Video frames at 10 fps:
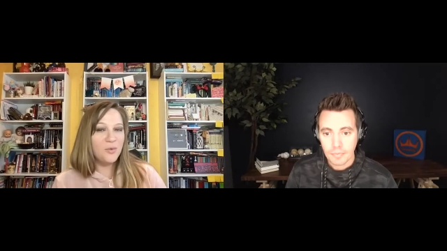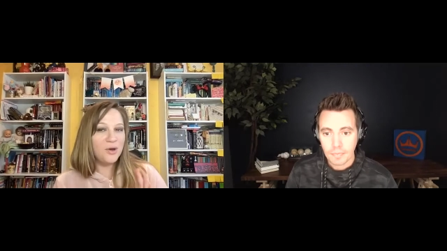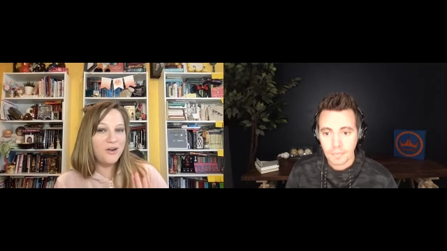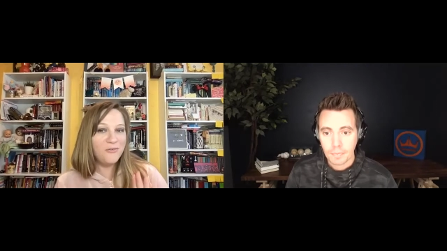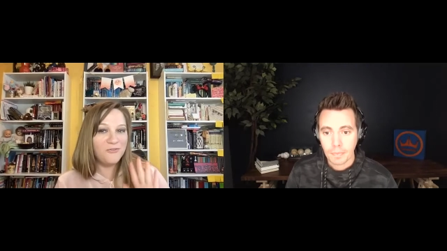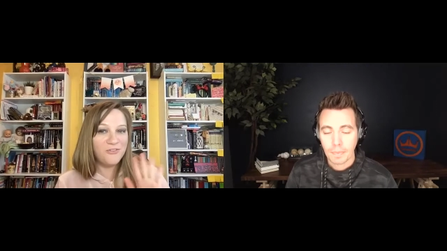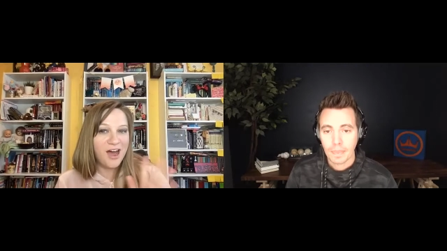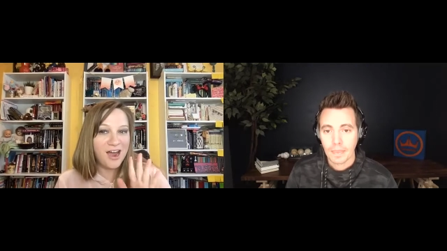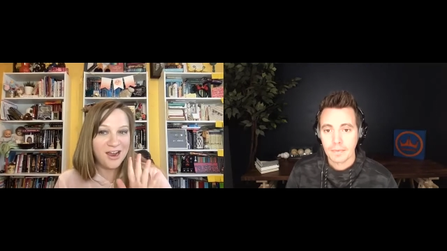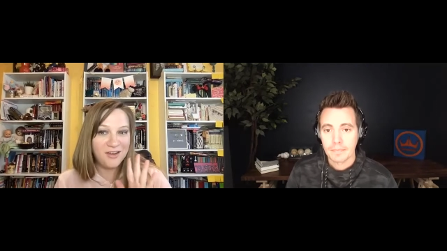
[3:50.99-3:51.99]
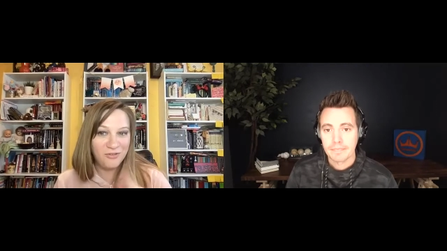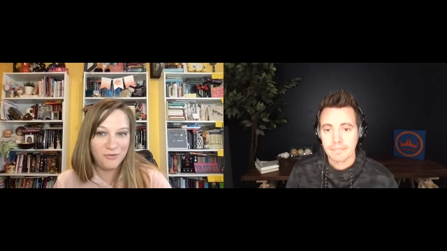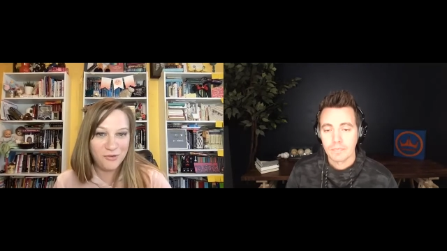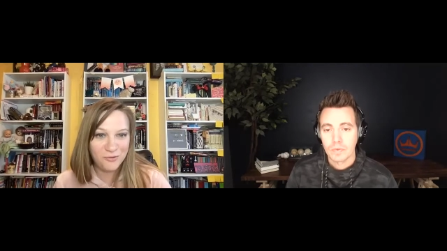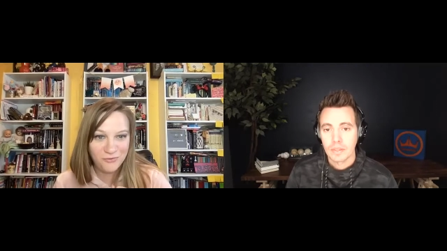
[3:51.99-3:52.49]
Speaker 1: What are five
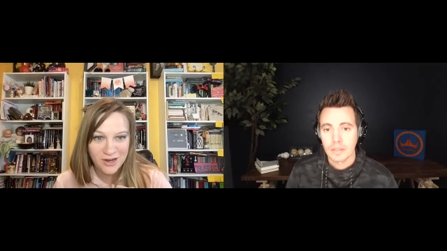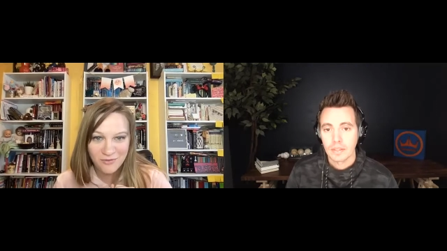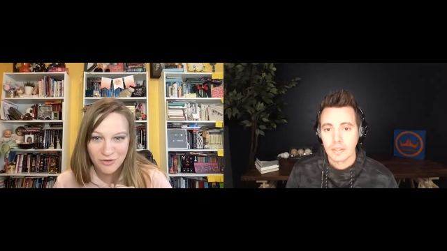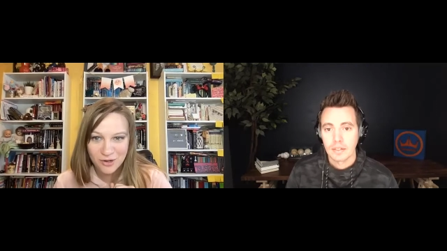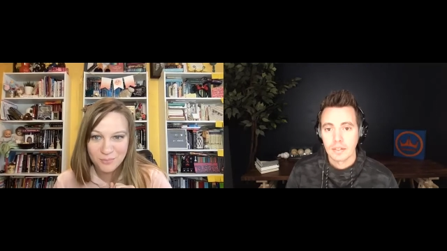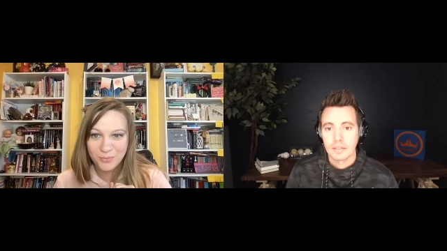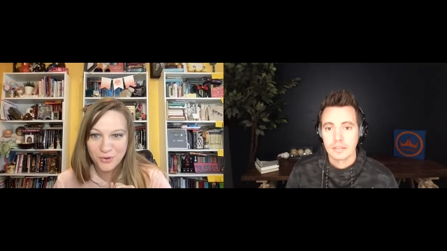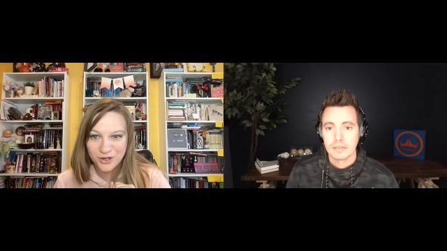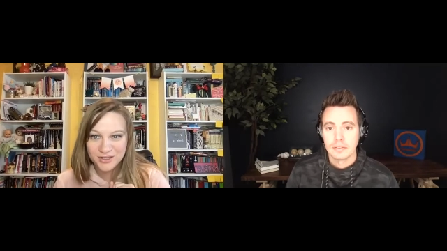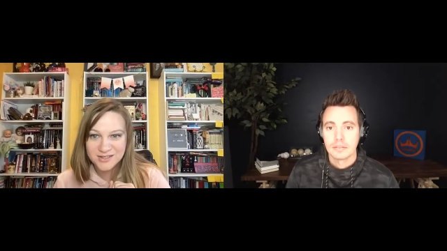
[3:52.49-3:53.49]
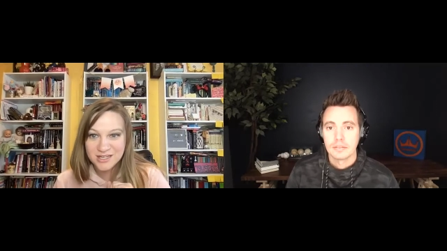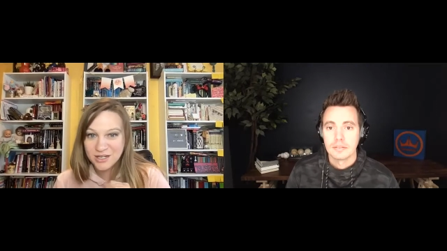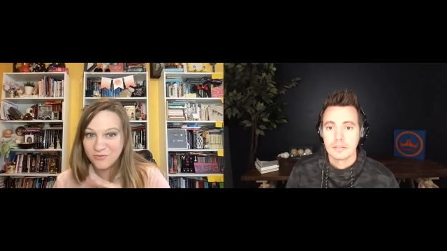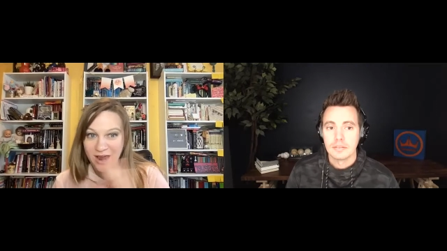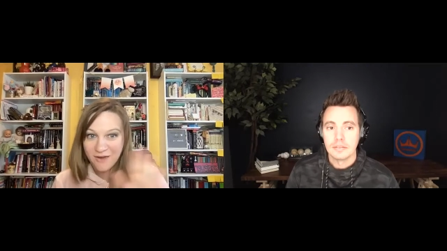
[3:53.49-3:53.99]
of your favorite books that
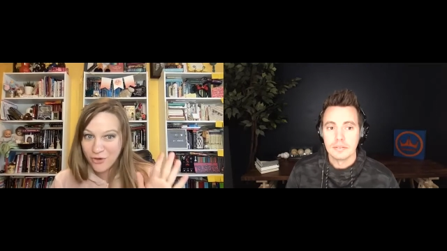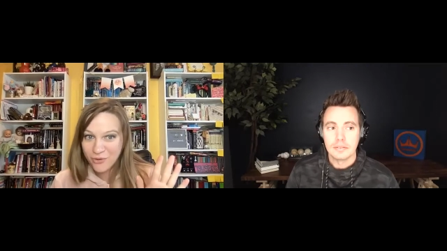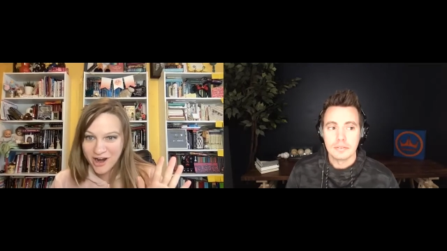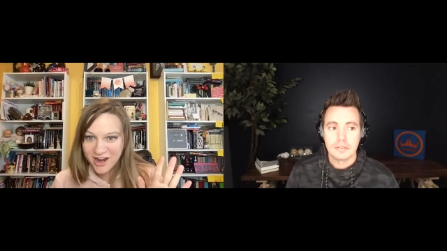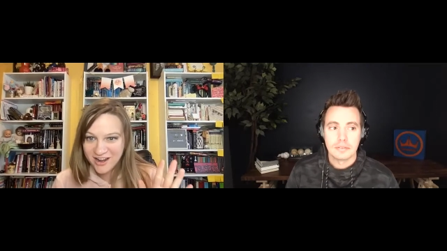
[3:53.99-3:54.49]
you've ever read?